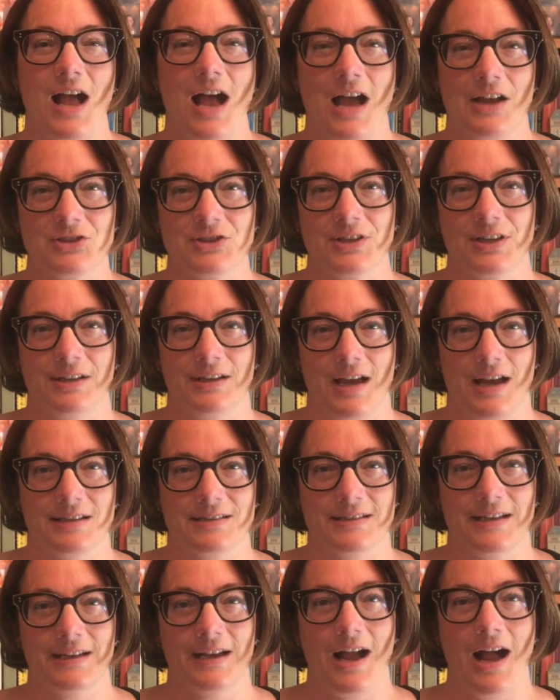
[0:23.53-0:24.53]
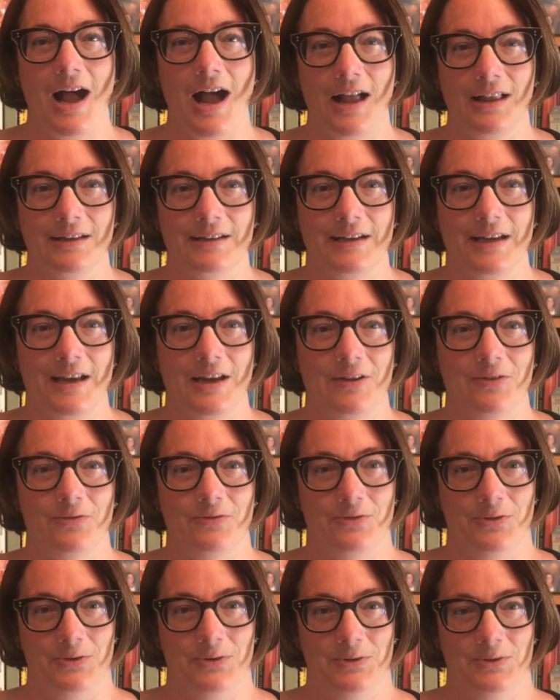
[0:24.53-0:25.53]
Ashkenazic holiday
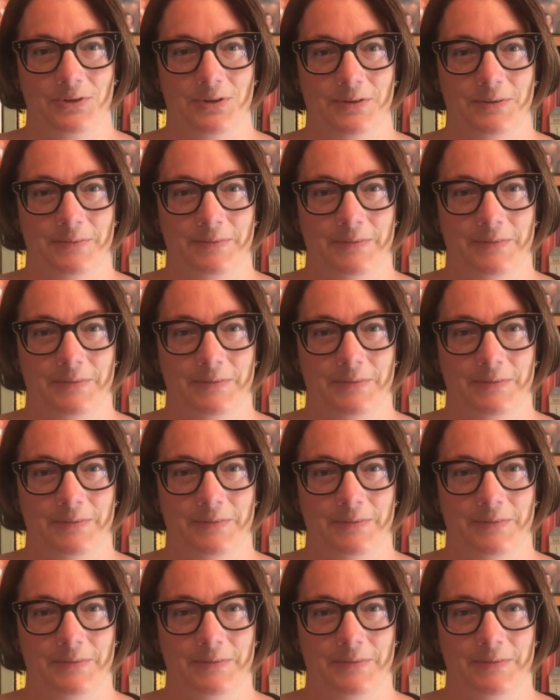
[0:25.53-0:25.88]
food.